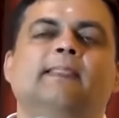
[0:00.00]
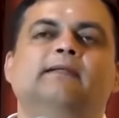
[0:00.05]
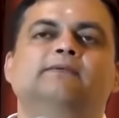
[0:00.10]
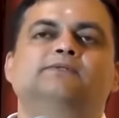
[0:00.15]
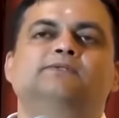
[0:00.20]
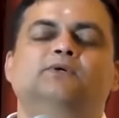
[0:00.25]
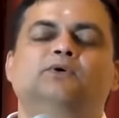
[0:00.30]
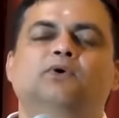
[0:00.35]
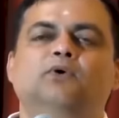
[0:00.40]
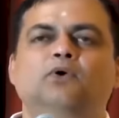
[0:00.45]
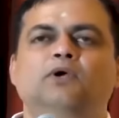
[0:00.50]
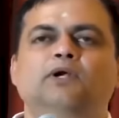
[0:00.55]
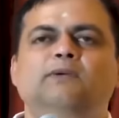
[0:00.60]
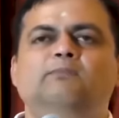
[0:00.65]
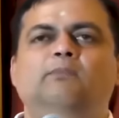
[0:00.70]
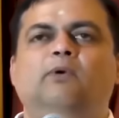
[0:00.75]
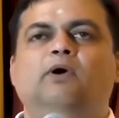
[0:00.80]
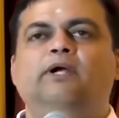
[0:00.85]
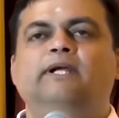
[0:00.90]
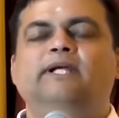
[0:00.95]
So whole
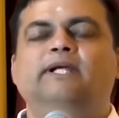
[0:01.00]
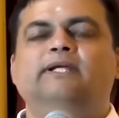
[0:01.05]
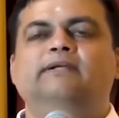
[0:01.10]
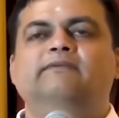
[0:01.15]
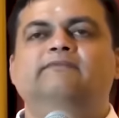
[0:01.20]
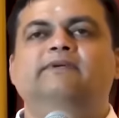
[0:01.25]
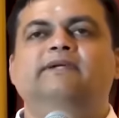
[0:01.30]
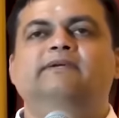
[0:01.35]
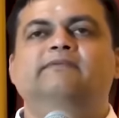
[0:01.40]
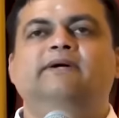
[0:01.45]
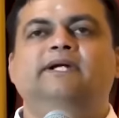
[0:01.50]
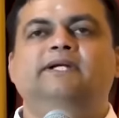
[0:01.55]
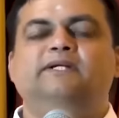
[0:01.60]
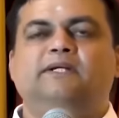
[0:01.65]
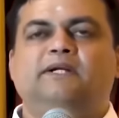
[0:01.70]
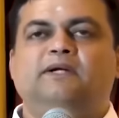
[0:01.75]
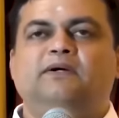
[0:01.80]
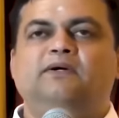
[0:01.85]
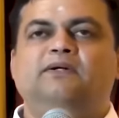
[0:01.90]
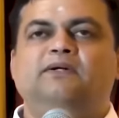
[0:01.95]
morning we went
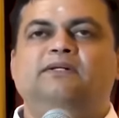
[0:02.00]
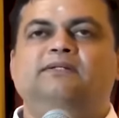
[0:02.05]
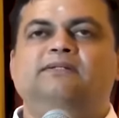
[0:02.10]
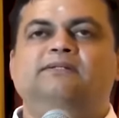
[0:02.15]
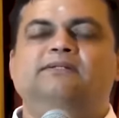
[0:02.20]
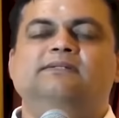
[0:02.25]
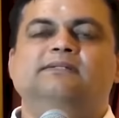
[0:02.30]
around